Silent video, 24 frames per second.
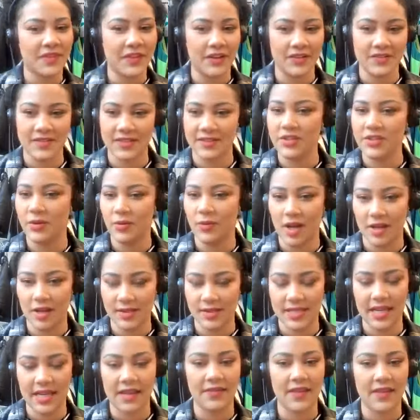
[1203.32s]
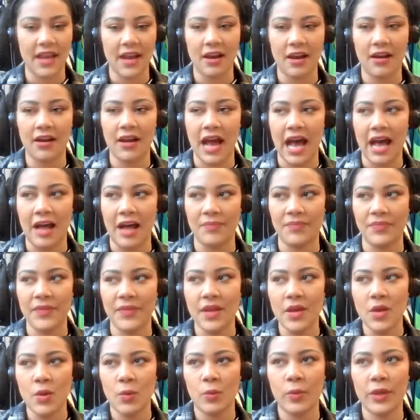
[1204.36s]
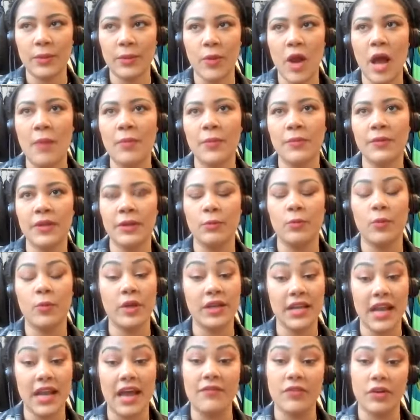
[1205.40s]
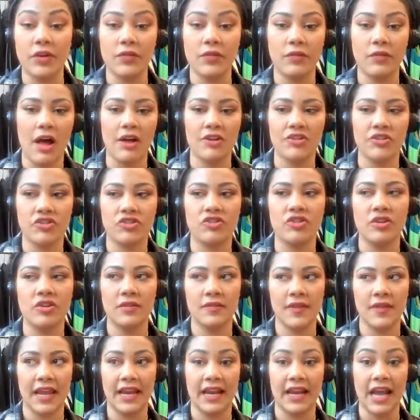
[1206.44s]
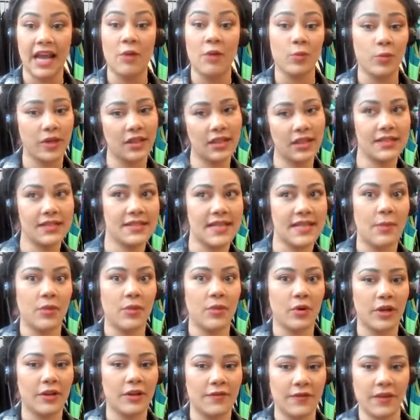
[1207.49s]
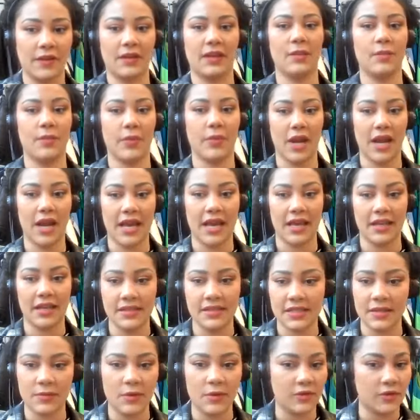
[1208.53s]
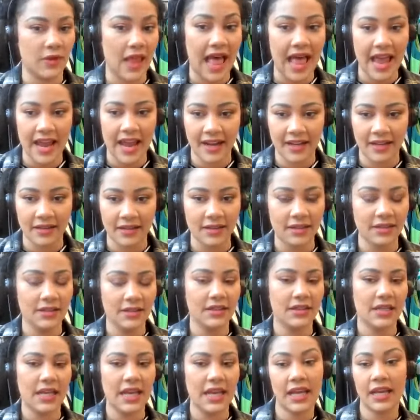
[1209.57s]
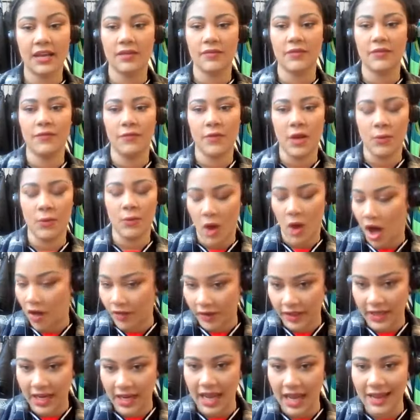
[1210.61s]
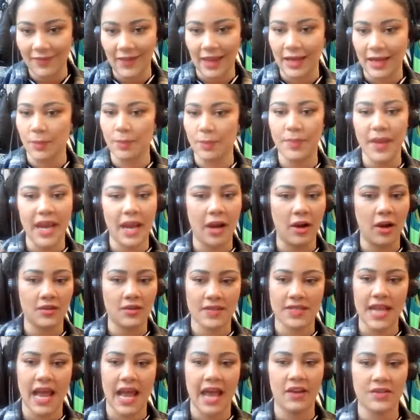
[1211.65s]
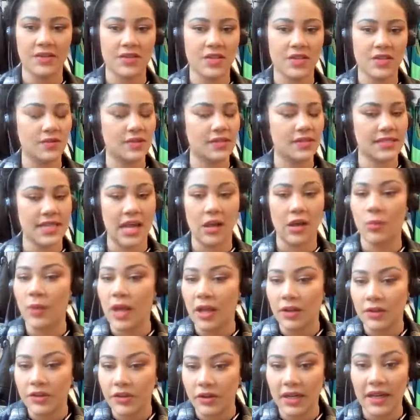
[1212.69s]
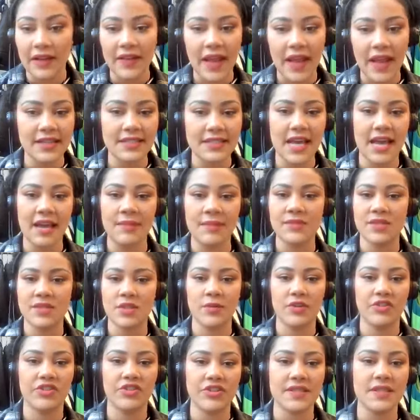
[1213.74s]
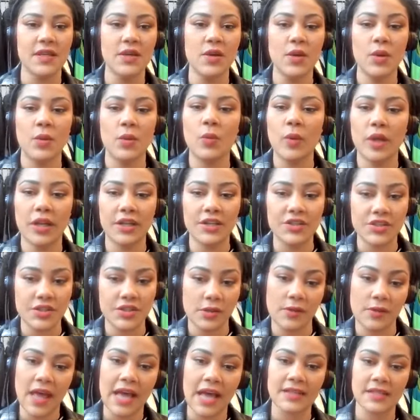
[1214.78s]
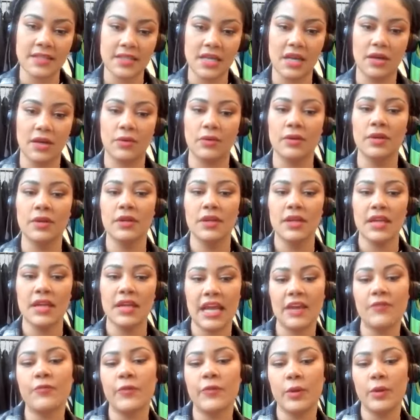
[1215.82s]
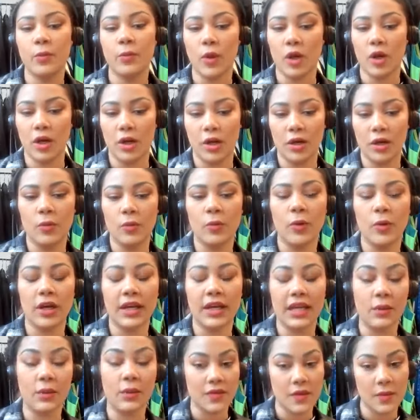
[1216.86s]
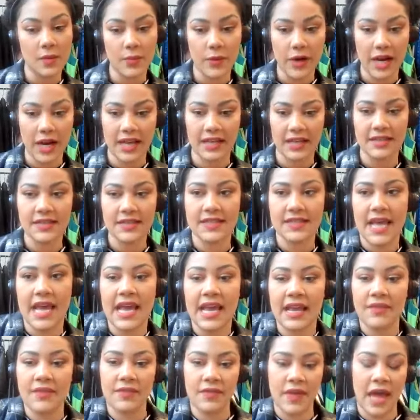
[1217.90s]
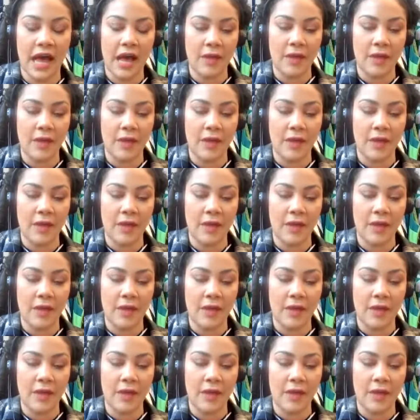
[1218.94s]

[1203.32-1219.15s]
but there's nuance in there. We probably would never launch like a really summery feeling brand line in holiday. Like their styles don't sell well during that time. So we just wouldn't do that. So if we were working with a brand, say,